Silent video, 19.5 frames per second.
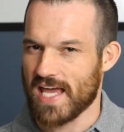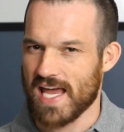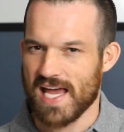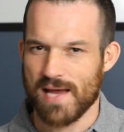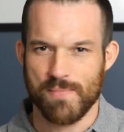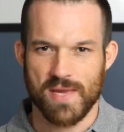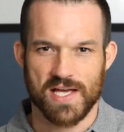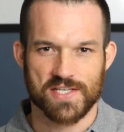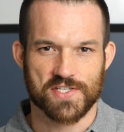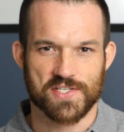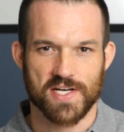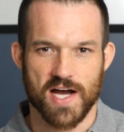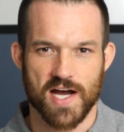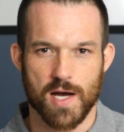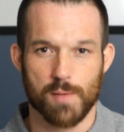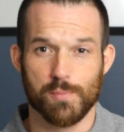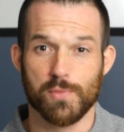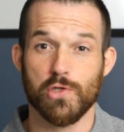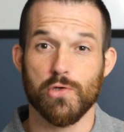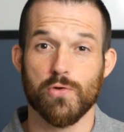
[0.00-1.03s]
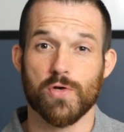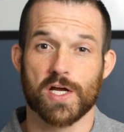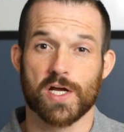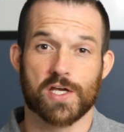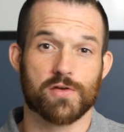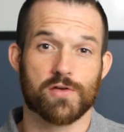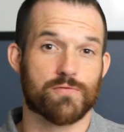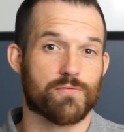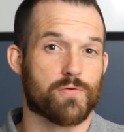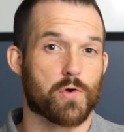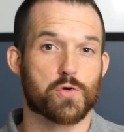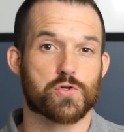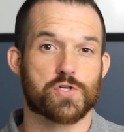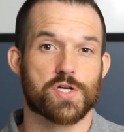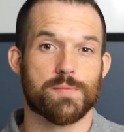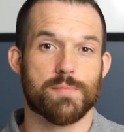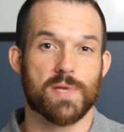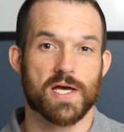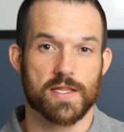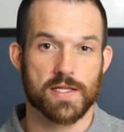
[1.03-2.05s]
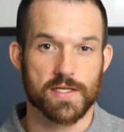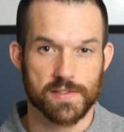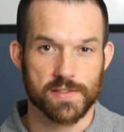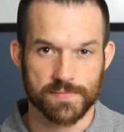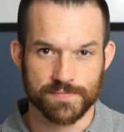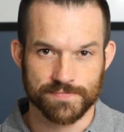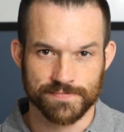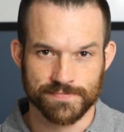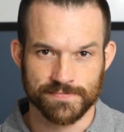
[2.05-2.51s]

Can't Mess It Up Unit Conversion Method.